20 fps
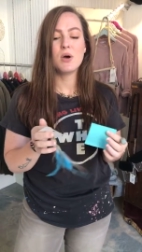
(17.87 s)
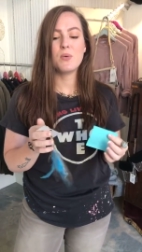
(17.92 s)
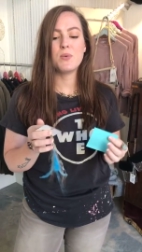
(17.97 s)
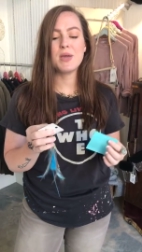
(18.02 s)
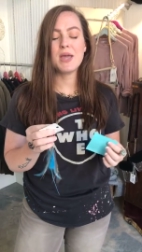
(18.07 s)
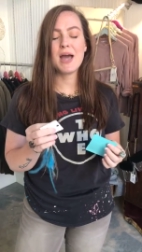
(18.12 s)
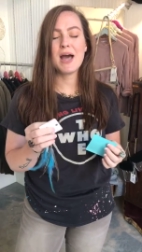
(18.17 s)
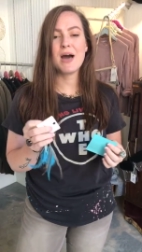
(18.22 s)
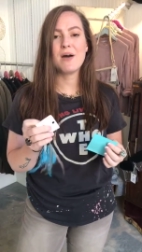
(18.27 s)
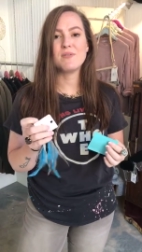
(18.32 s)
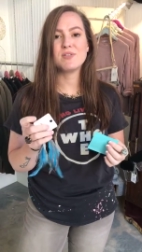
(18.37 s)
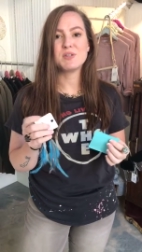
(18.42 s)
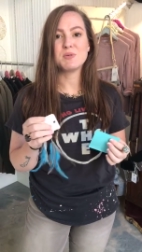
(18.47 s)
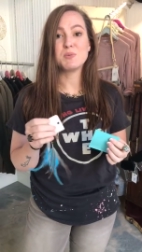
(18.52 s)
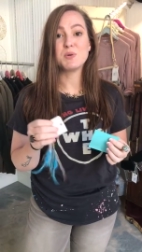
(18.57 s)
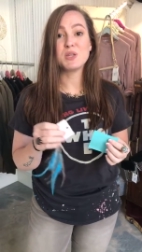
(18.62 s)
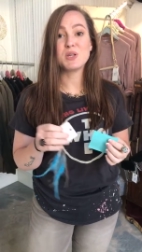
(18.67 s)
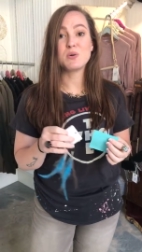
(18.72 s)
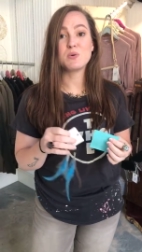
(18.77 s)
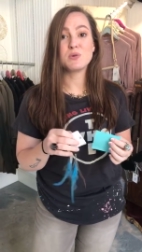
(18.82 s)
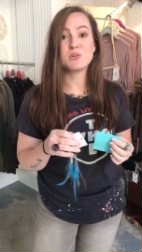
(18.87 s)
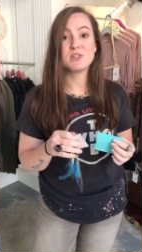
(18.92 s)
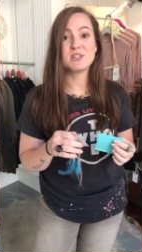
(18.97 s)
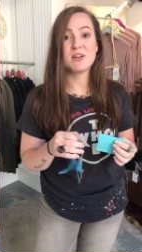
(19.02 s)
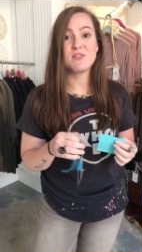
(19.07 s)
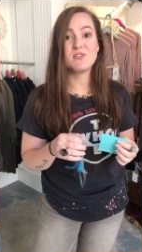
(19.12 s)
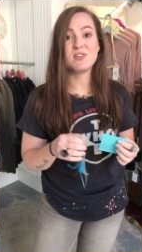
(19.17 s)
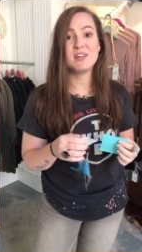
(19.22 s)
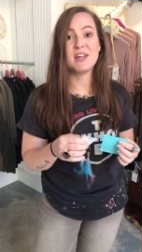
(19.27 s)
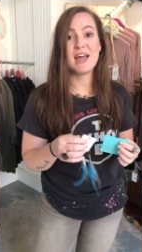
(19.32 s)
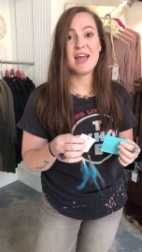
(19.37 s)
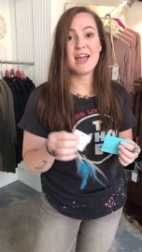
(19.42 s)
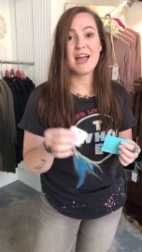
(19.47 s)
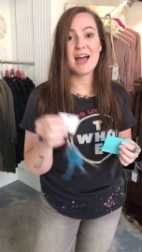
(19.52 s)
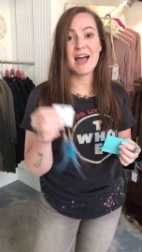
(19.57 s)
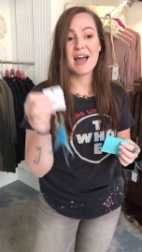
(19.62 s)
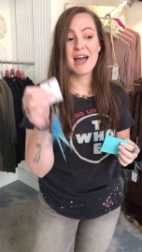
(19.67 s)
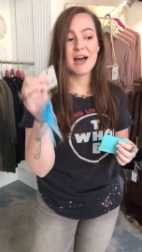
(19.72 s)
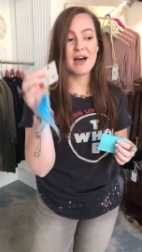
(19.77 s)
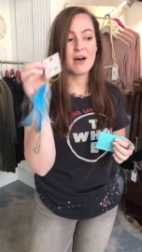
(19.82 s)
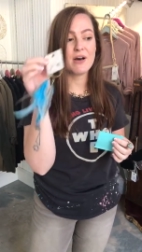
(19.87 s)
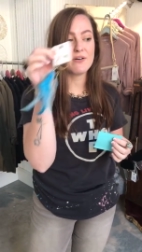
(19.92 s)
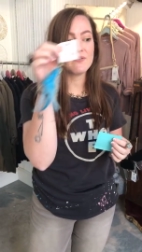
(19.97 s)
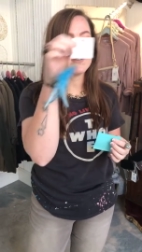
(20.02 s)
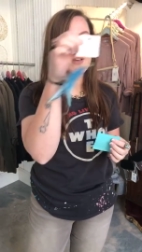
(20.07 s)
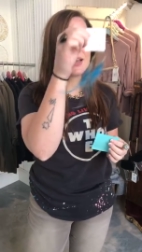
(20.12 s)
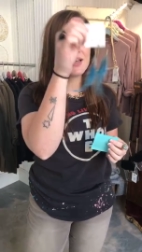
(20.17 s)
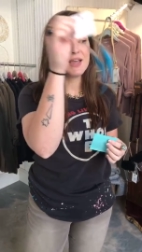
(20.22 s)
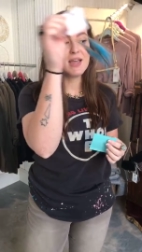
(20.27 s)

We have some really cool stuff today. I have